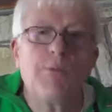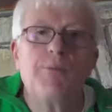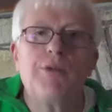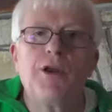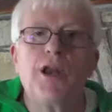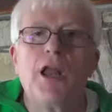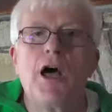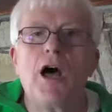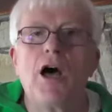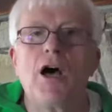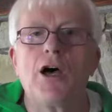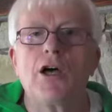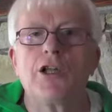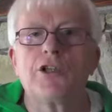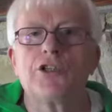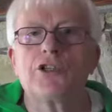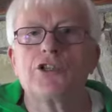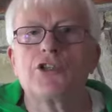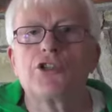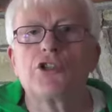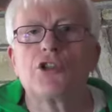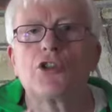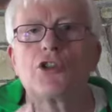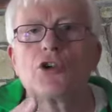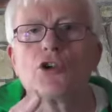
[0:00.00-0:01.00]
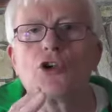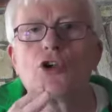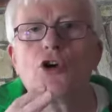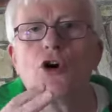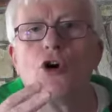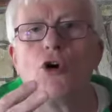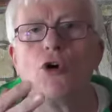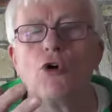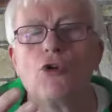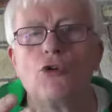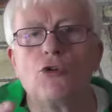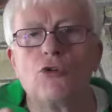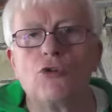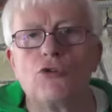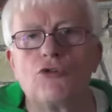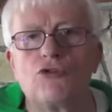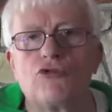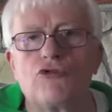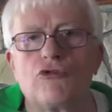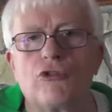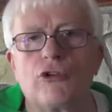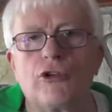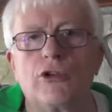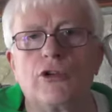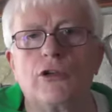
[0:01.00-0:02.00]
blood to the
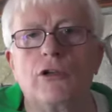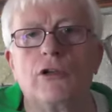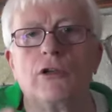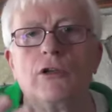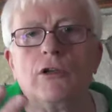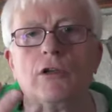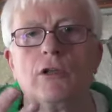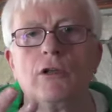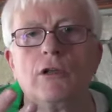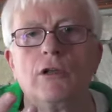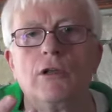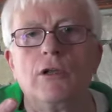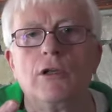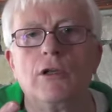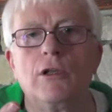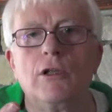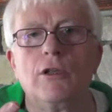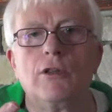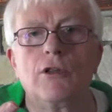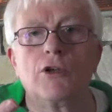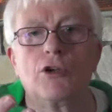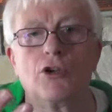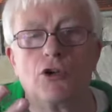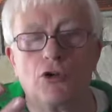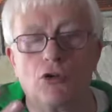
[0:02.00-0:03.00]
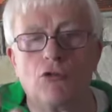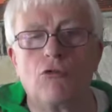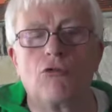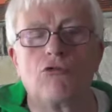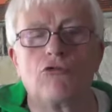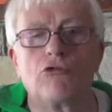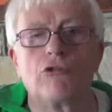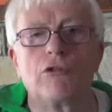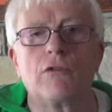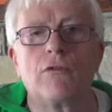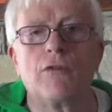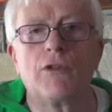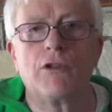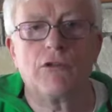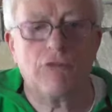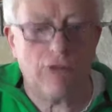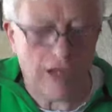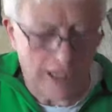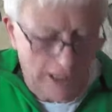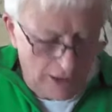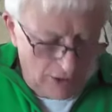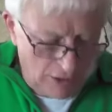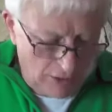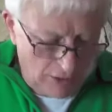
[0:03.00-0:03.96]
cauldron of the great